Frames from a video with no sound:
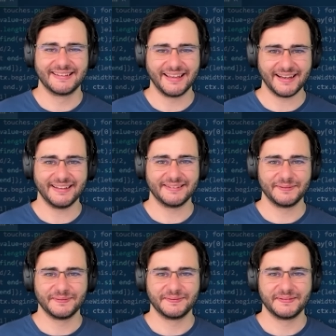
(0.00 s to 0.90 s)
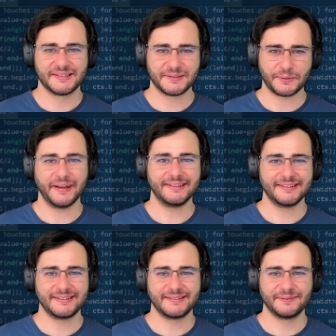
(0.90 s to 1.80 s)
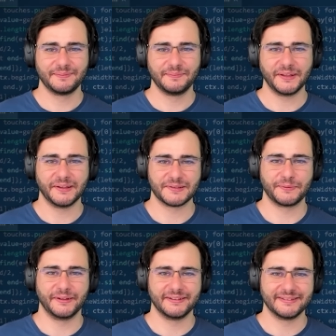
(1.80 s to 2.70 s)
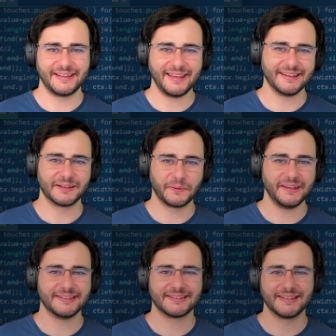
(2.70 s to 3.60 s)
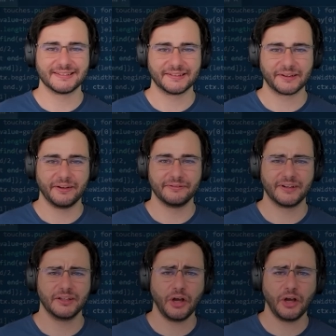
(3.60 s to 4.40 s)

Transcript: Get it? stretch because we'll increase the circumference.